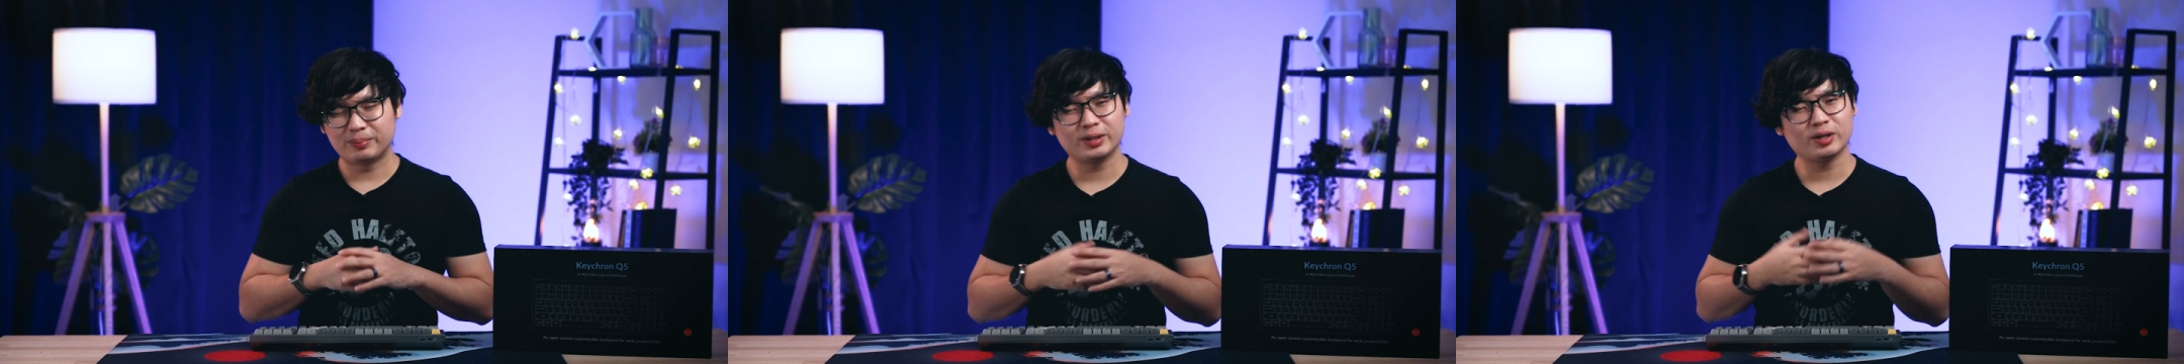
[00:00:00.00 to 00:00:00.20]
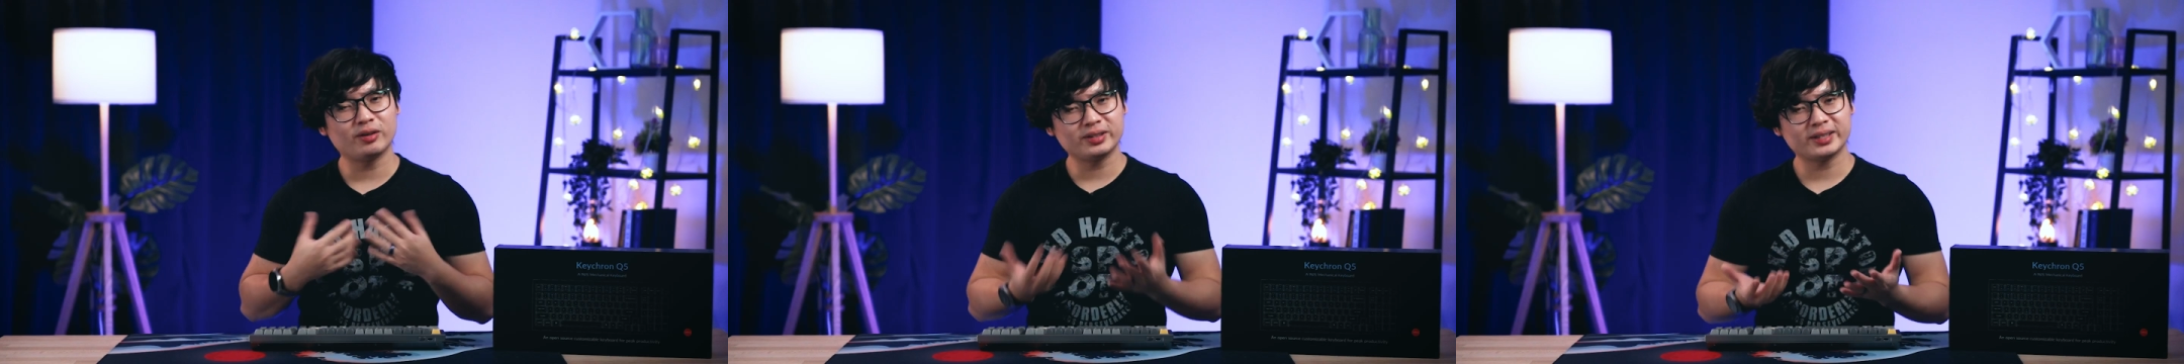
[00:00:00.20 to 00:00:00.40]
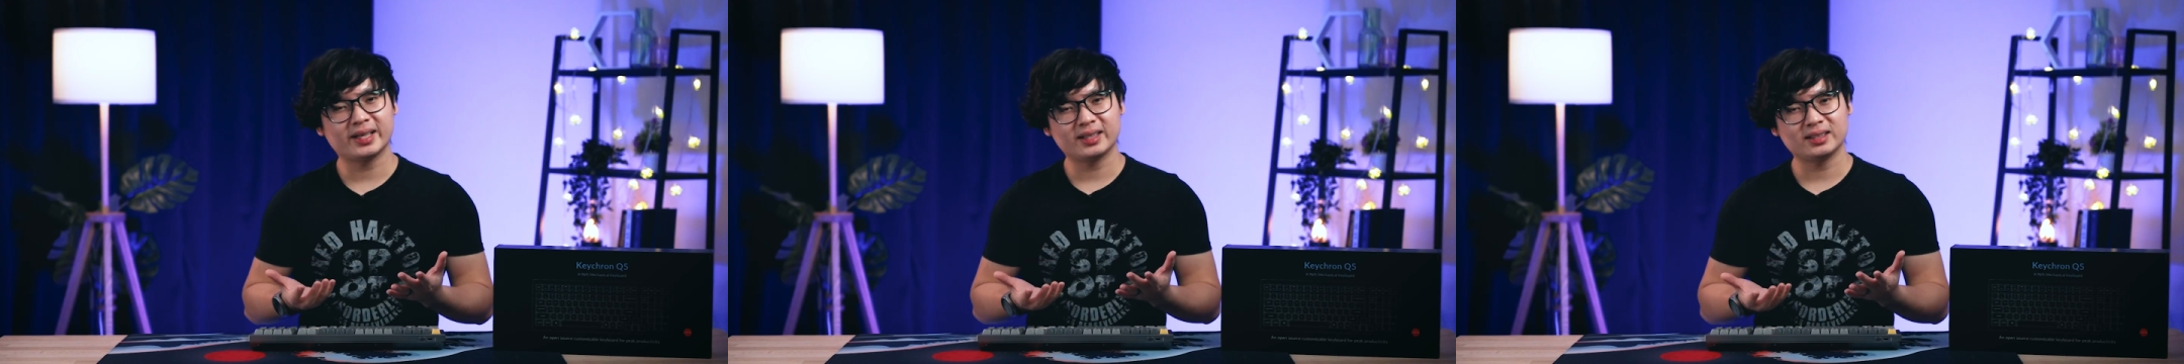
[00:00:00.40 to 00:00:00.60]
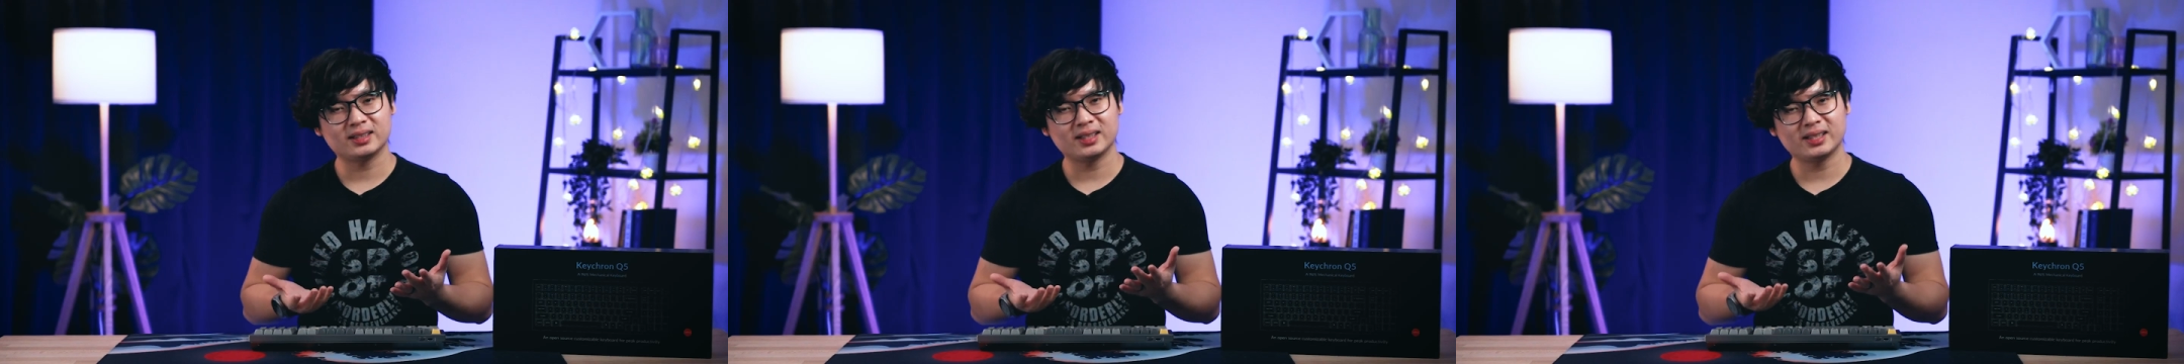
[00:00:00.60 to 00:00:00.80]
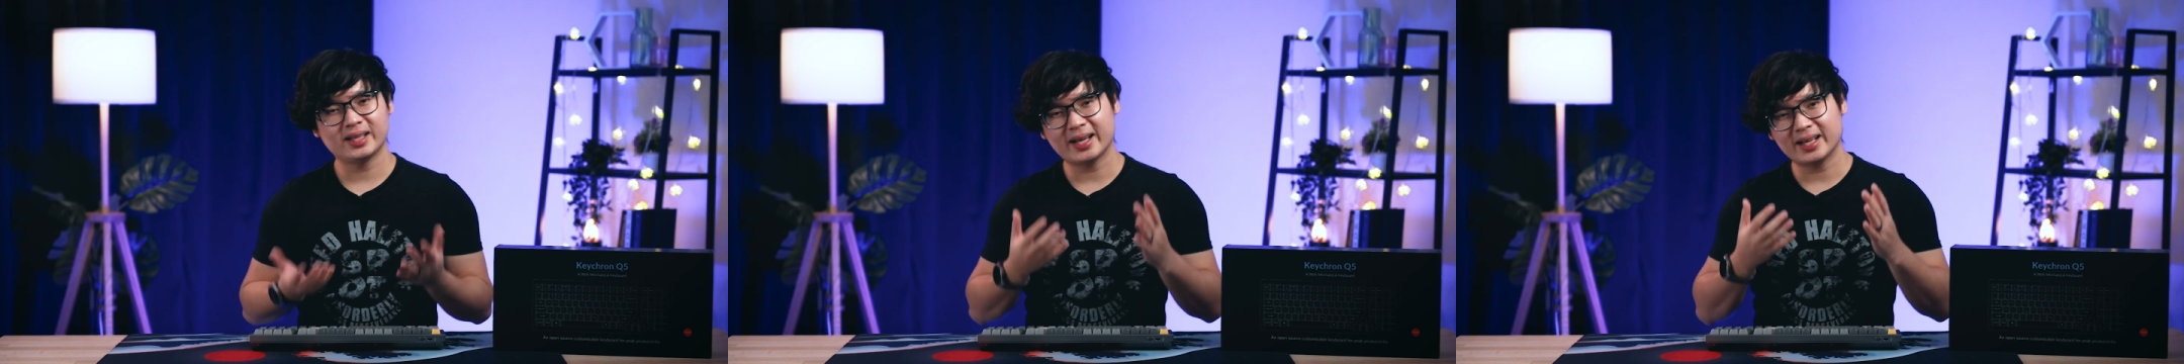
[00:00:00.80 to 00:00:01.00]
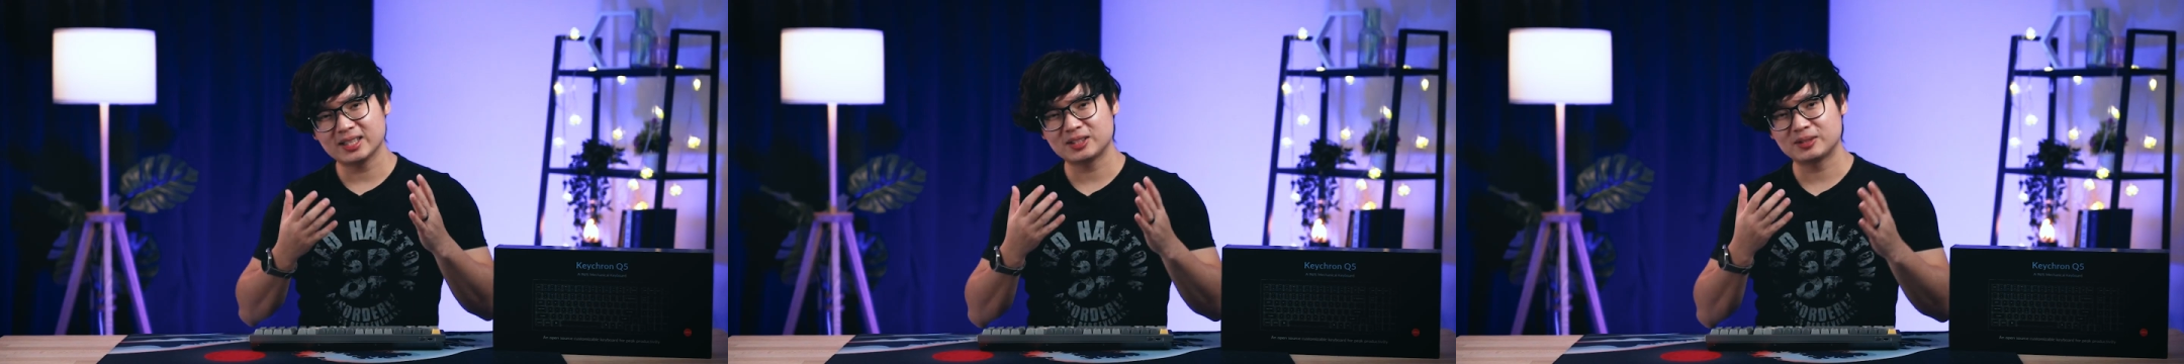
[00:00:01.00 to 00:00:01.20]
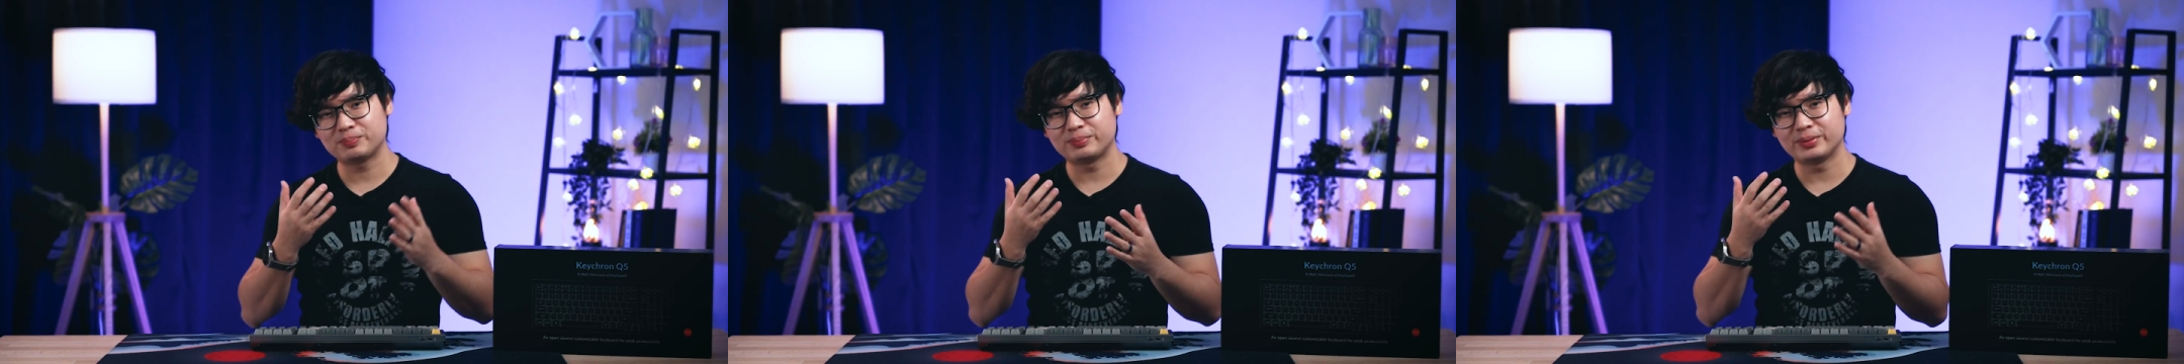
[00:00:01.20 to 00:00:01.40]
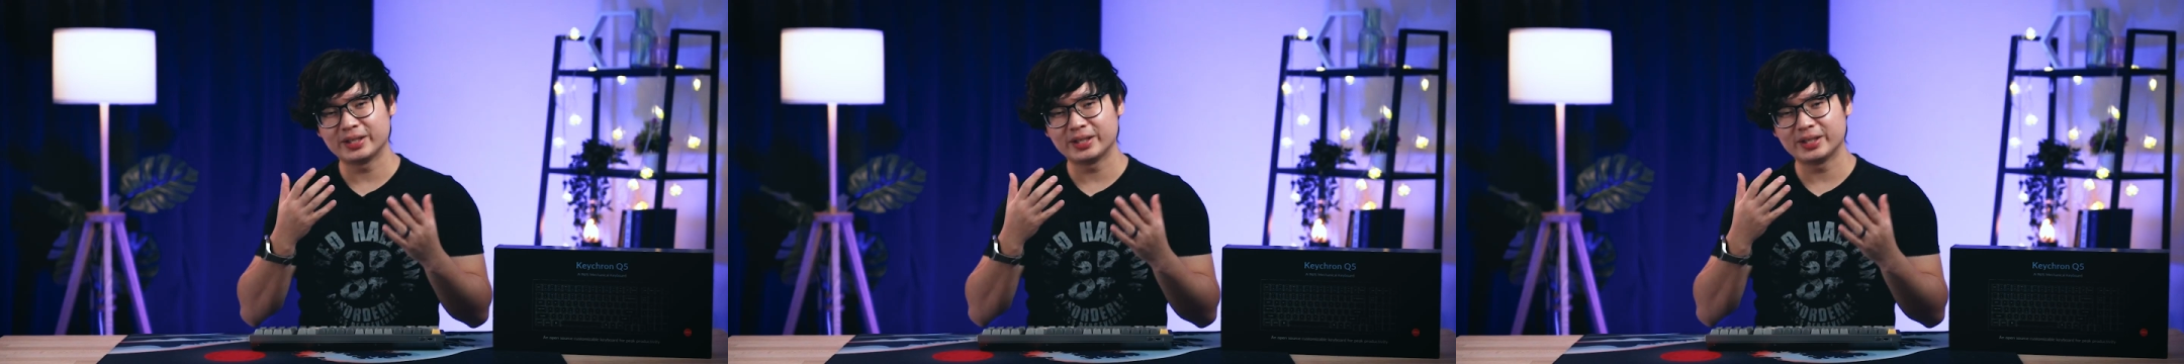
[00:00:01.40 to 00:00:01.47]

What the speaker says: Beyond that, it has